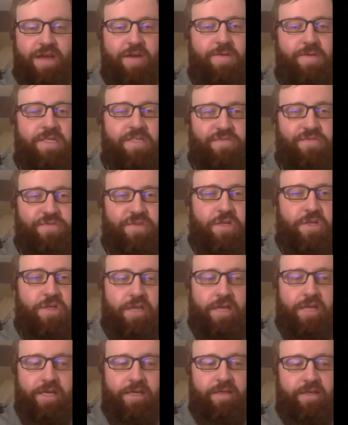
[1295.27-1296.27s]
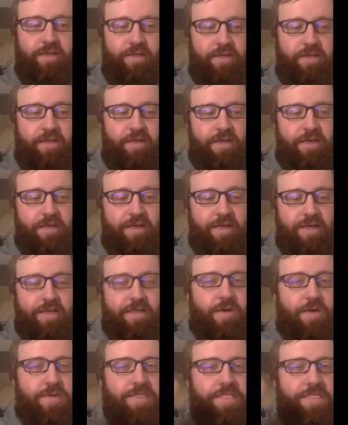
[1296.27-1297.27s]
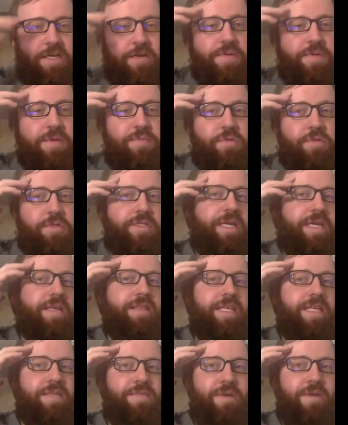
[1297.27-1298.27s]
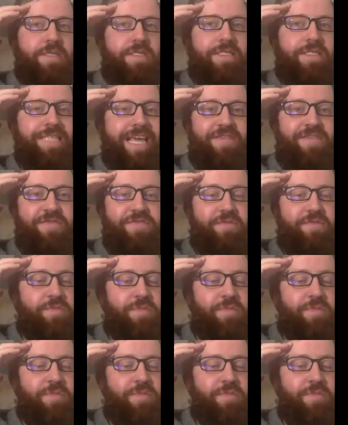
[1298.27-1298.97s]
I always feel like you always hear people say things about safe